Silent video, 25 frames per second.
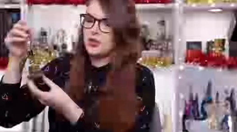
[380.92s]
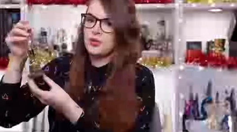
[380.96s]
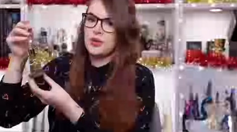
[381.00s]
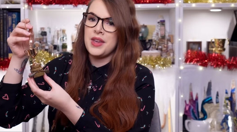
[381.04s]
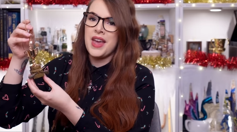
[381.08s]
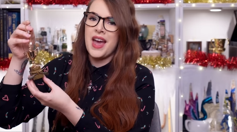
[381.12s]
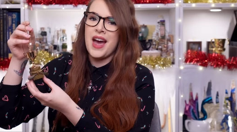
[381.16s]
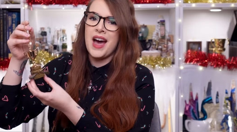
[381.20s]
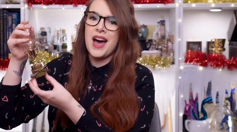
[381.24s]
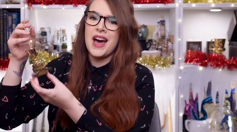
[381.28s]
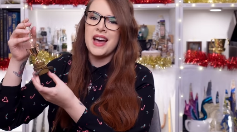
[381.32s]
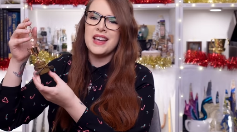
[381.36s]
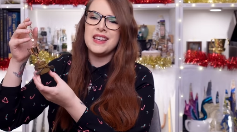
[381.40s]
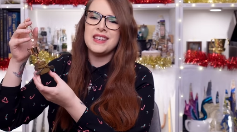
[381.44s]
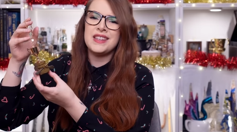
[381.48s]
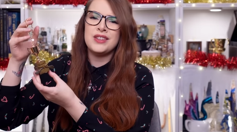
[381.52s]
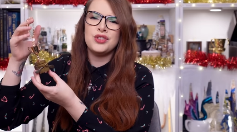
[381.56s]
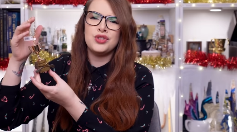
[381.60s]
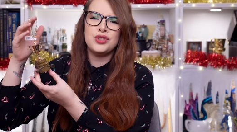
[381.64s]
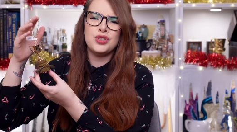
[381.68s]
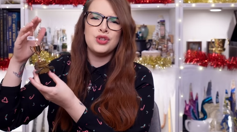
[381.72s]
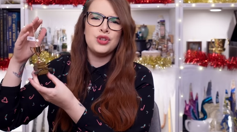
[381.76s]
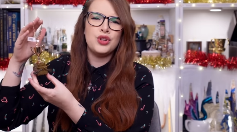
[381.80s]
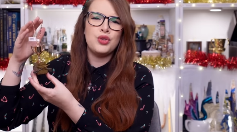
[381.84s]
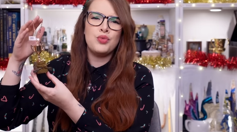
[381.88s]
yeah
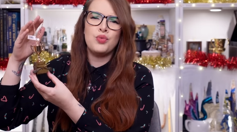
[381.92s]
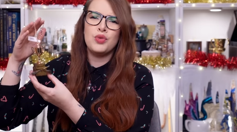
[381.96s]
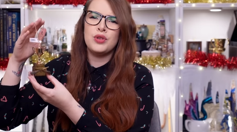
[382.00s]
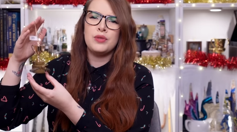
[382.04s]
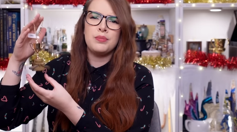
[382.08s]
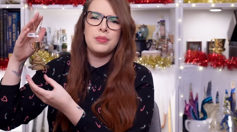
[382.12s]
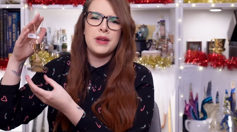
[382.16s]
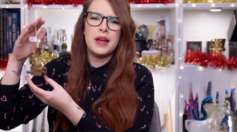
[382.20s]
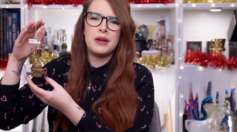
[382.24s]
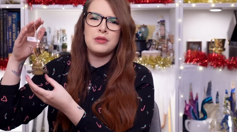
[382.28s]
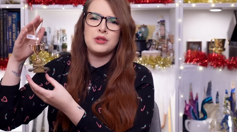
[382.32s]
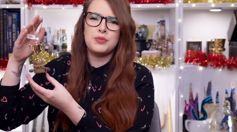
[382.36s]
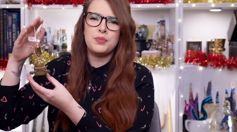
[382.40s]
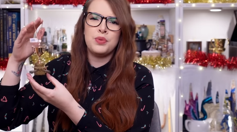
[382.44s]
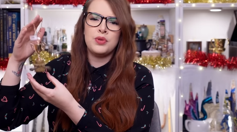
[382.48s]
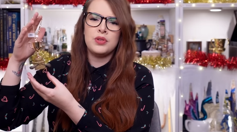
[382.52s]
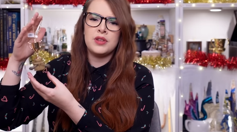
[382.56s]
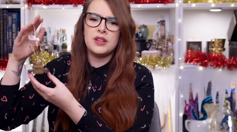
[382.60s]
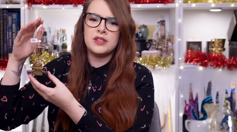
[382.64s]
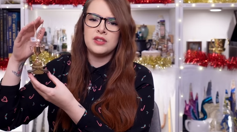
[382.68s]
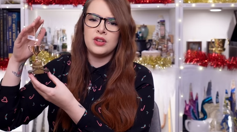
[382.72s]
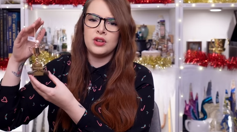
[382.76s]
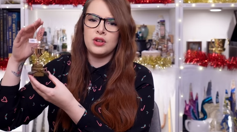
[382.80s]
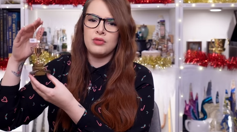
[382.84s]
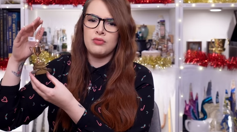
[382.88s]
you, you wouldn't be able to put
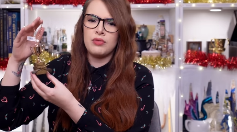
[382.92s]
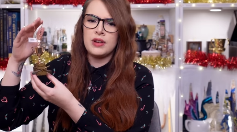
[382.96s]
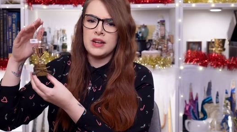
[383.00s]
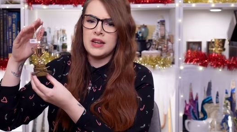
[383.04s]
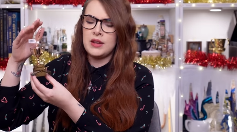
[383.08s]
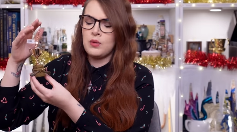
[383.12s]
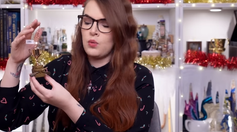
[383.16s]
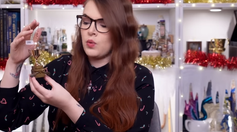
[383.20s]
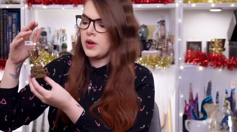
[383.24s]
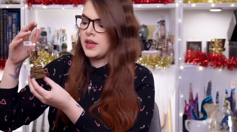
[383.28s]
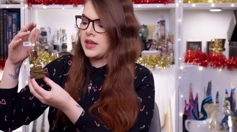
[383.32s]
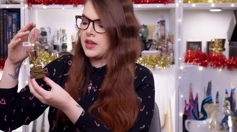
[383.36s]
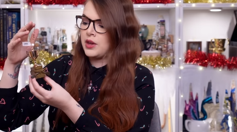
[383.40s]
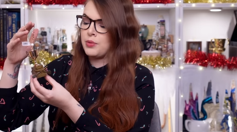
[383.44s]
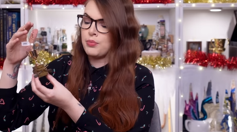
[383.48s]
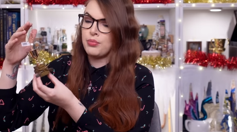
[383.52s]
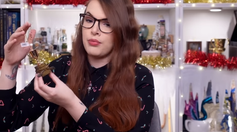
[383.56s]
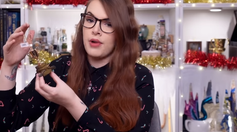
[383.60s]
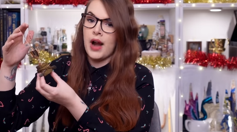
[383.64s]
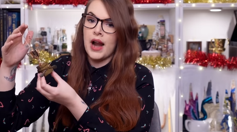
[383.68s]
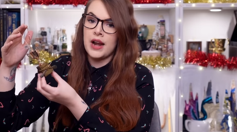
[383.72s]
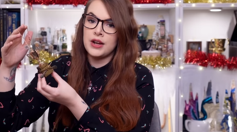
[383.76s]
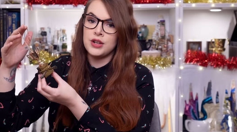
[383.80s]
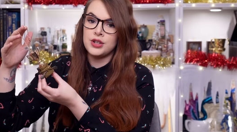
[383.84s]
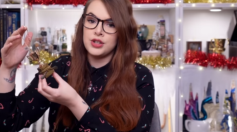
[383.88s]
this on a really weak
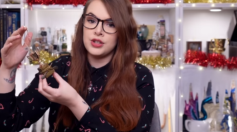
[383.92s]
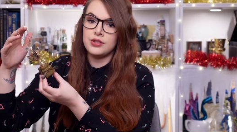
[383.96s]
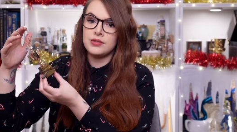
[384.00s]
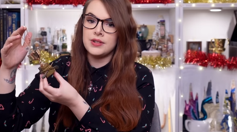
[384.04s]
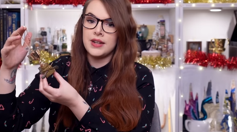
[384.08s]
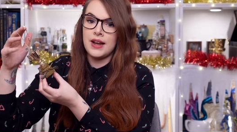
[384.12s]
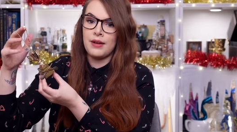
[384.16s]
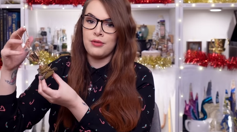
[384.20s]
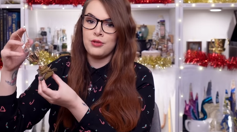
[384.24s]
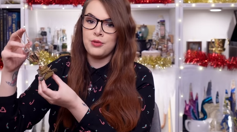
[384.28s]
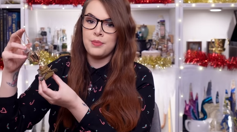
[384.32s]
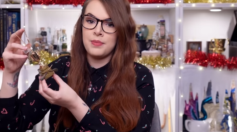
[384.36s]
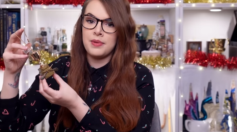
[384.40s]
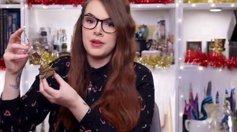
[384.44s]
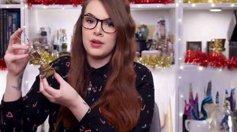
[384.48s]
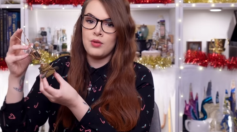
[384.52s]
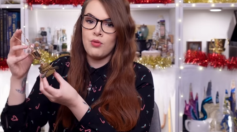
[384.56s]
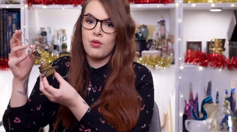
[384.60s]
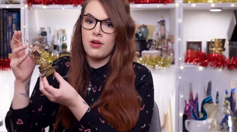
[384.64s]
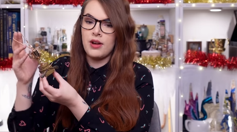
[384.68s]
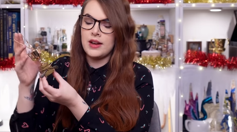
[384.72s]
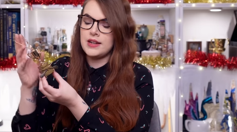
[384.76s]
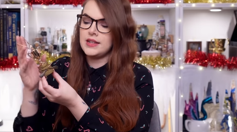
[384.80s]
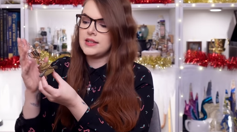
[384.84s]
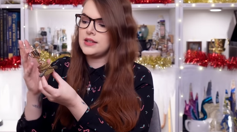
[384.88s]
branch it would have to be
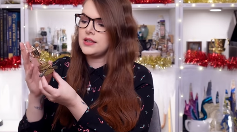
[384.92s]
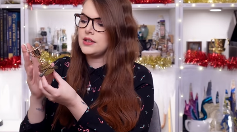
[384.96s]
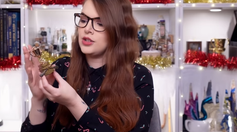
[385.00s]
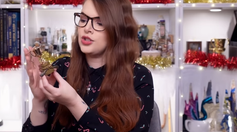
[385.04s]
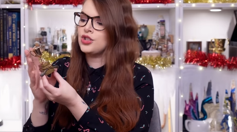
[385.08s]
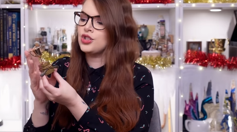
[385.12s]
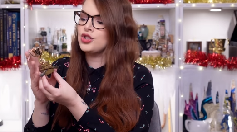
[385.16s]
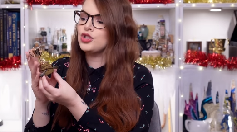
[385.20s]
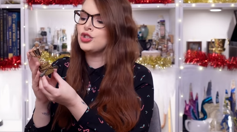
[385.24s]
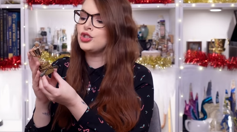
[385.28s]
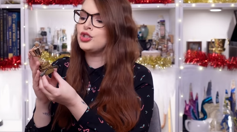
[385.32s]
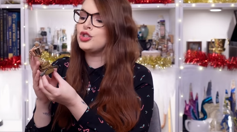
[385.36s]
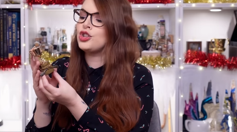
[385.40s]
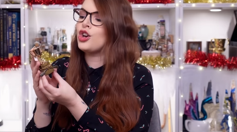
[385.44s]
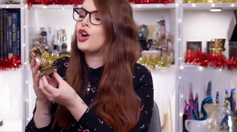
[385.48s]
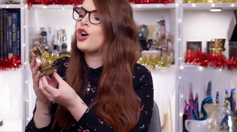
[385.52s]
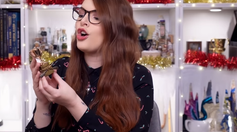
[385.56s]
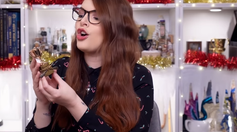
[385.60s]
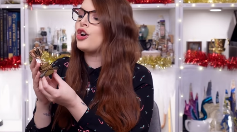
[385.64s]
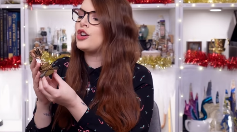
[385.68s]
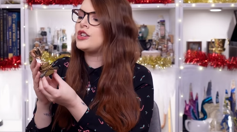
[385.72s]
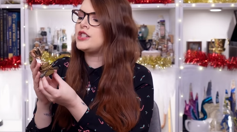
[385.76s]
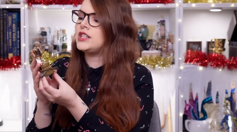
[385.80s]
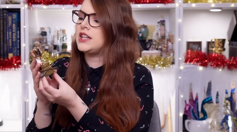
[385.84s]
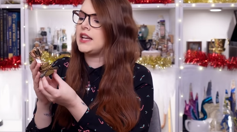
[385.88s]
quite
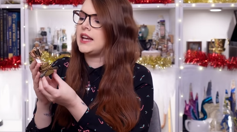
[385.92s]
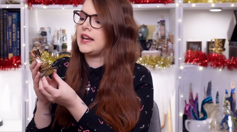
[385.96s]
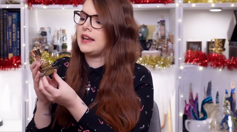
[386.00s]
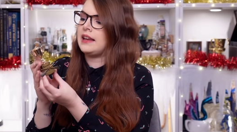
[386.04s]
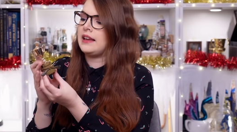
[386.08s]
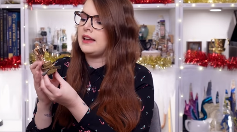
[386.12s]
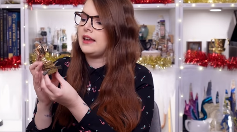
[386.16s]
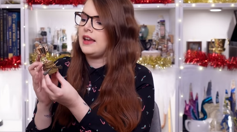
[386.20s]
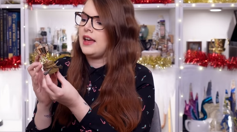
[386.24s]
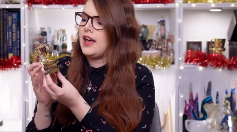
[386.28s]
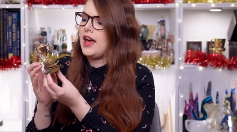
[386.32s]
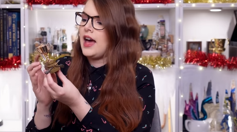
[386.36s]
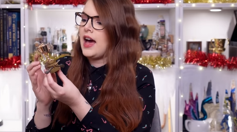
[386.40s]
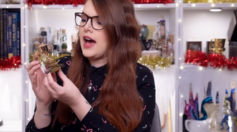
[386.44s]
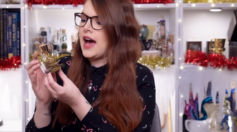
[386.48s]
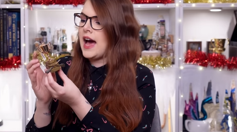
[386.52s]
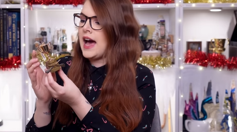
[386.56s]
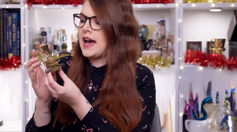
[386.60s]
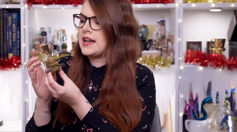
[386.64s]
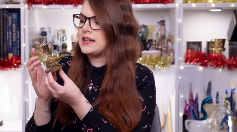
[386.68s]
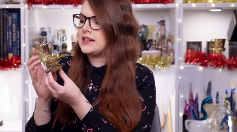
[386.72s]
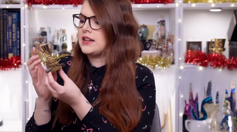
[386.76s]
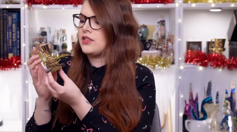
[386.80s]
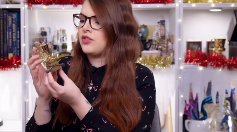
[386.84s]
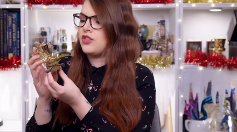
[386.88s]
sturdy
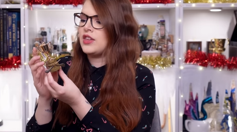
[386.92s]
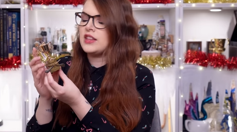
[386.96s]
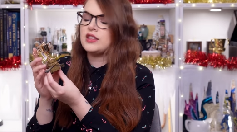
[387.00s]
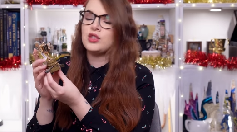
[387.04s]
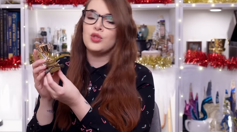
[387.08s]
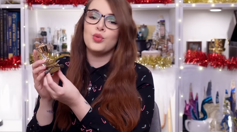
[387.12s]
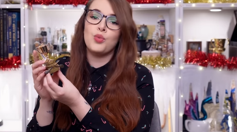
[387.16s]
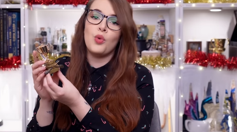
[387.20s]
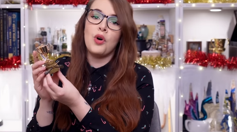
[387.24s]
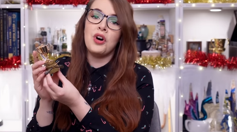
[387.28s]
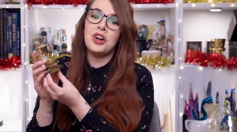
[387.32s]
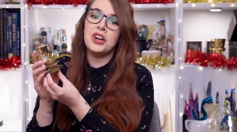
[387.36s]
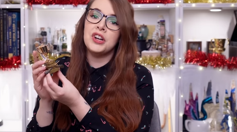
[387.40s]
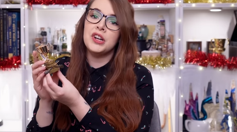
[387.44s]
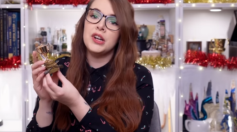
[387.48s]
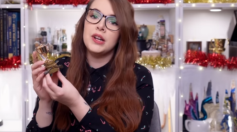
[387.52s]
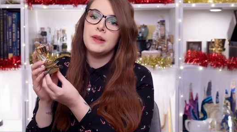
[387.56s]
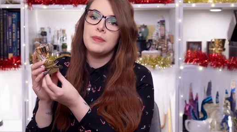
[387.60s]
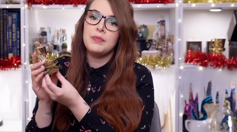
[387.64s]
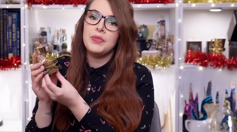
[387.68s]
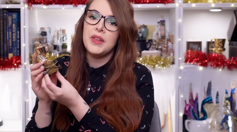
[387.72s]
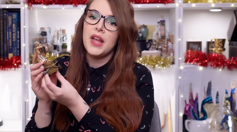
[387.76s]
and this one